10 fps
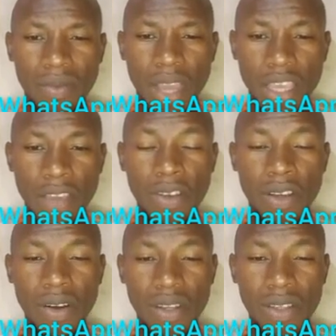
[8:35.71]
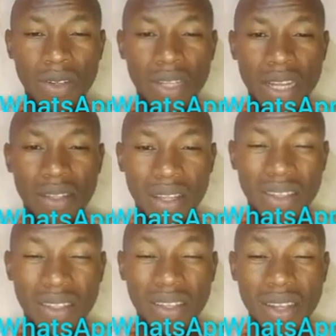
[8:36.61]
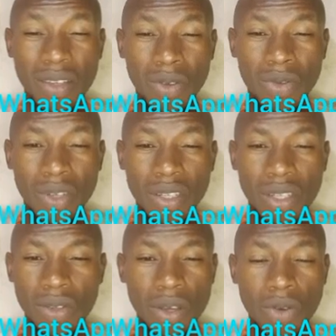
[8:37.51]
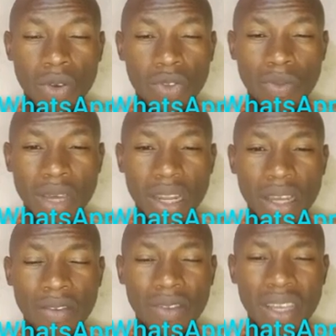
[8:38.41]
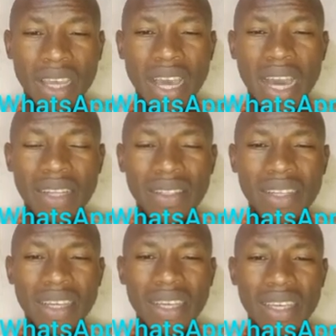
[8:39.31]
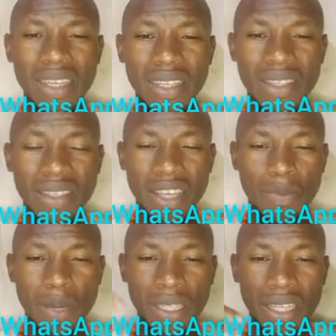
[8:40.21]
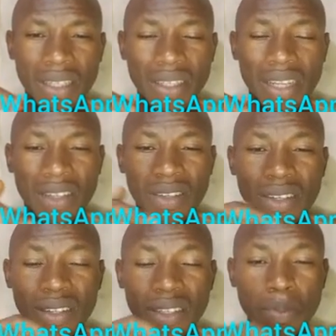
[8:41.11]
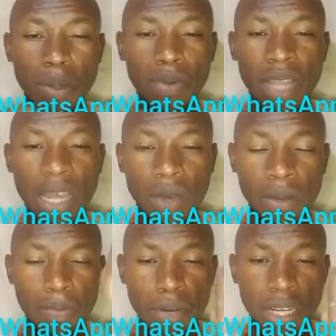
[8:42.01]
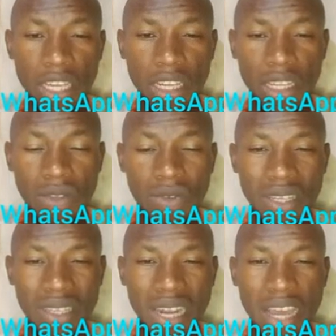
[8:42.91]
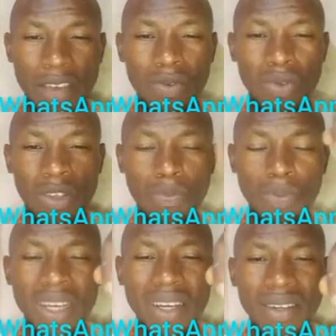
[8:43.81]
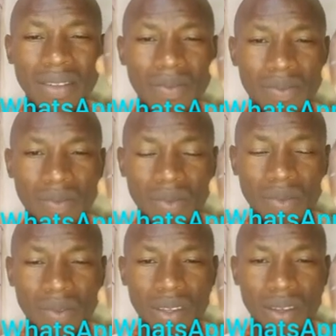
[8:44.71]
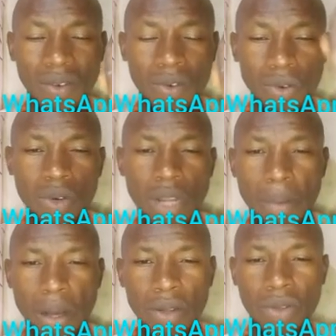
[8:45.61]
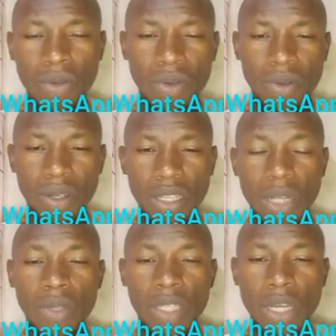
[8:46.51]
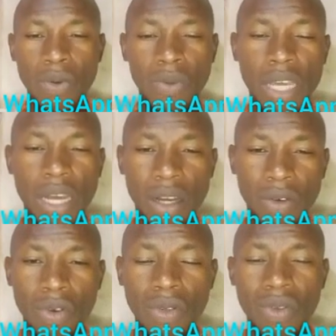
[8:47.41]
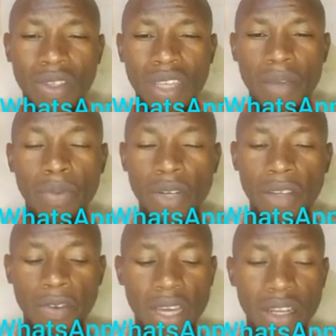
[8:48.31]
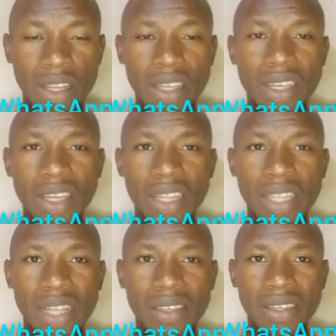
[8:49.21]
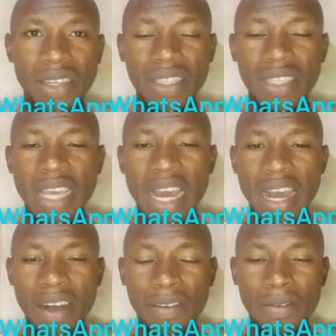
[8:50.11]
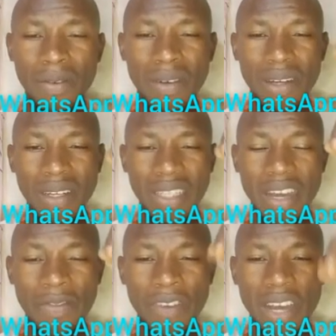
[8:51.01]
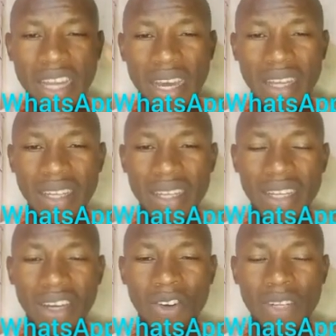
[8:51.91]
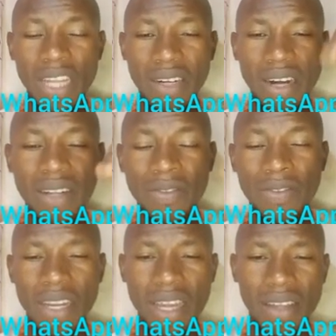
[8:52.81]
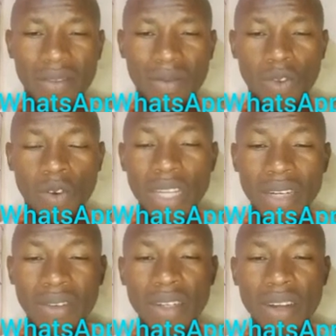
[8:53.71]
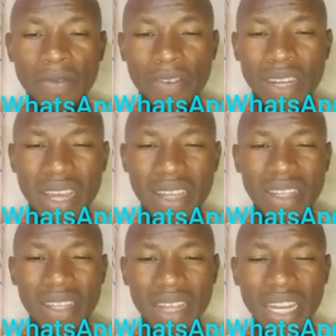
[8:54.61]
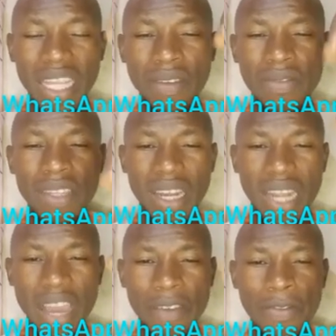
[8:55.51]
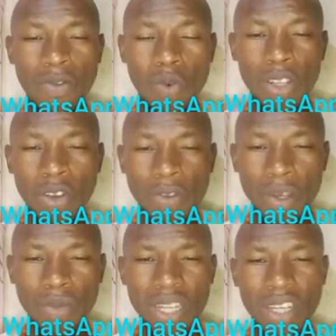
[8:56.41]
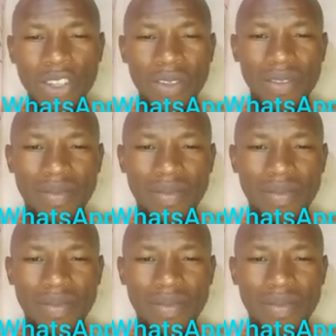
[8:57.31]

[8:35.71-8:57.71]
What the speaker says: I give you a guarantee on that in the next 100 years you are not going to be alive. And it is expected that the people that you are bringing into this life will speak good about you. They are going to say bona fidely that their father or their grandfather or their great-grandfather lived a life worthy of emulation.